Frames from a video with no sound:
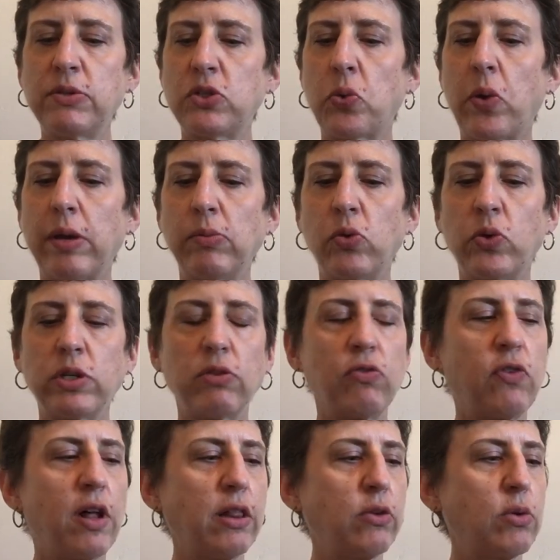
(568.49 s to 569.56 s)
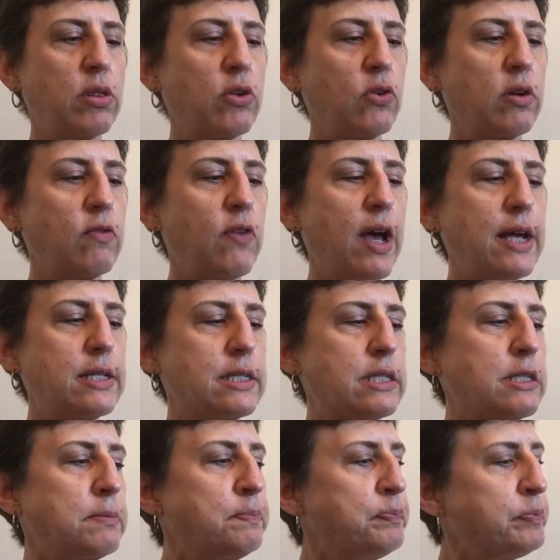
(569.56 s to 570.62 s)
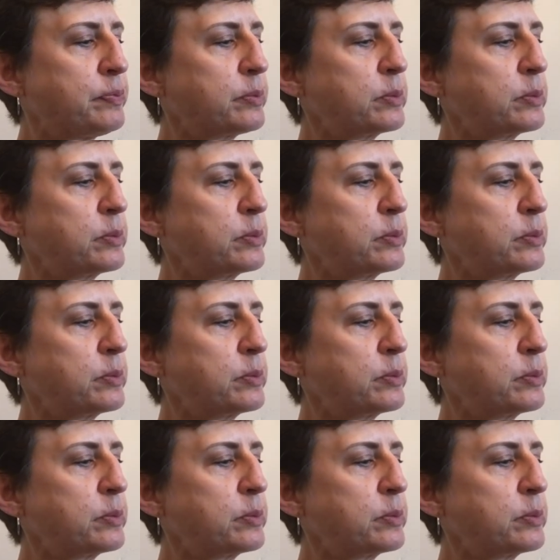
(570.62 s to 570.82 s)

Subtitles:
so I'm going to follow their advice.